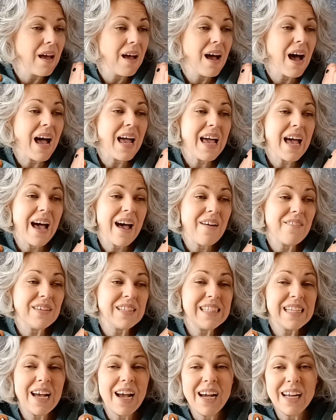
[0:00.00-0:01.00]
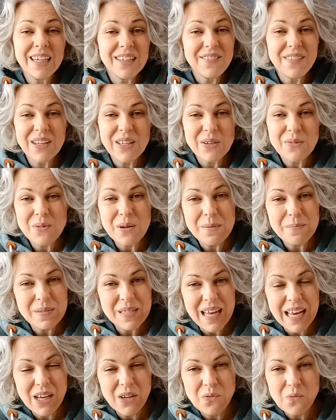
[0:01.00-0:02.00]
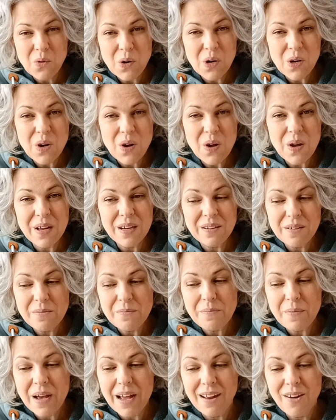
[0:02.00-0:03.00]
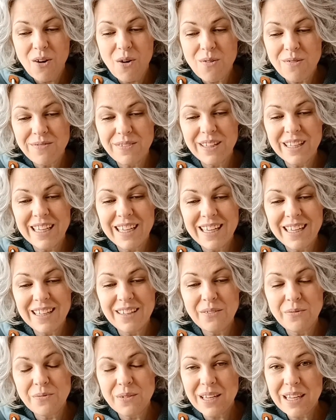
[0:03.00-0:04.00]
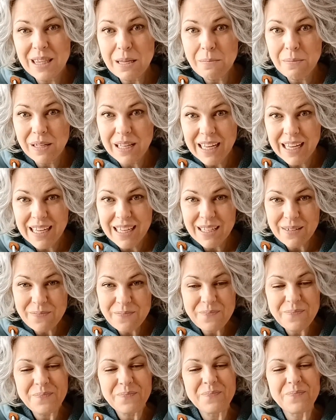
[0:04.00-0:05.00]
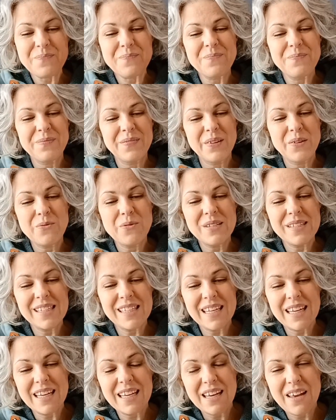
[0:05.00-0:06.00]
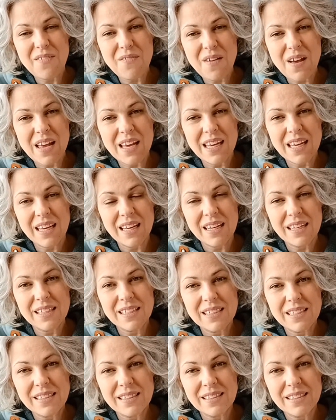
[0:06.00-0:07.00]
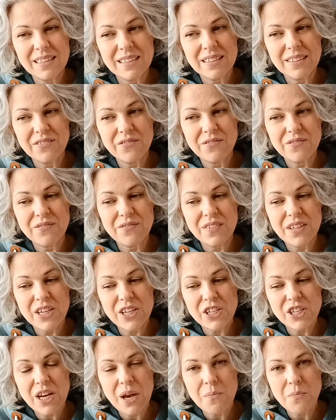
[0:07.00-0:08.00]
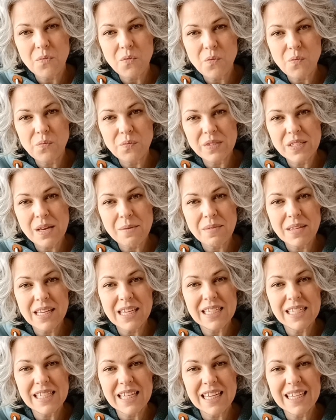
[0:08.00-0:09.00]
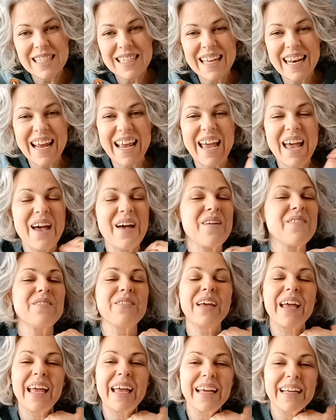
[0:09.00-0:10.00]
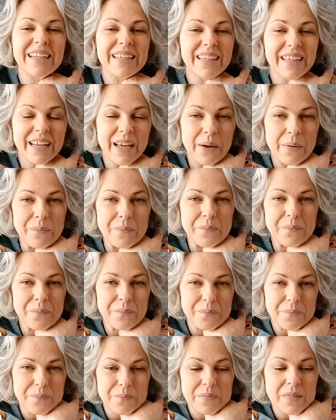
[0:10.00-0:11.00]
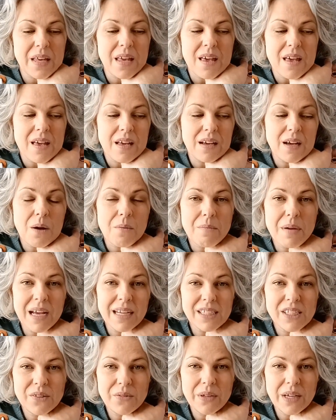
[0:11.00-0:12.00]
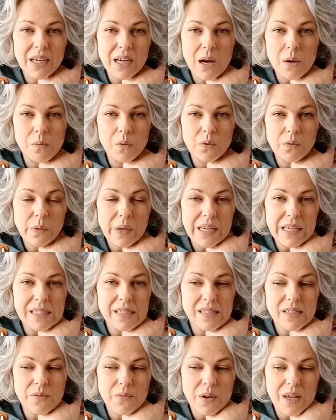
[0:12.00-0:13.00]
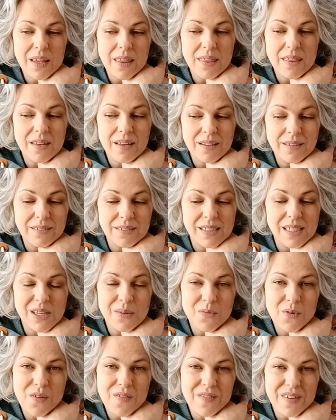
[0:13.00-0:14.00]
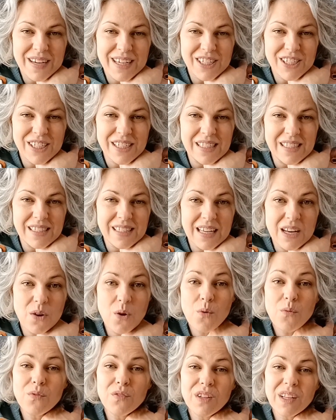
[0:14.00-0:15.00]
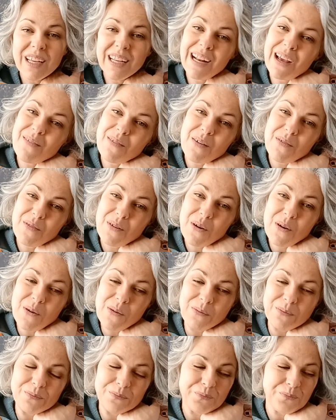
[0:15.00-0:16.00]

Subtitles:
I have a ton of other whips I could work on, but hopefully with the plan, we'll see if I can finish up some of these things that I have and come back to you in a couple weeks with some more finishes and hopefully an FFO.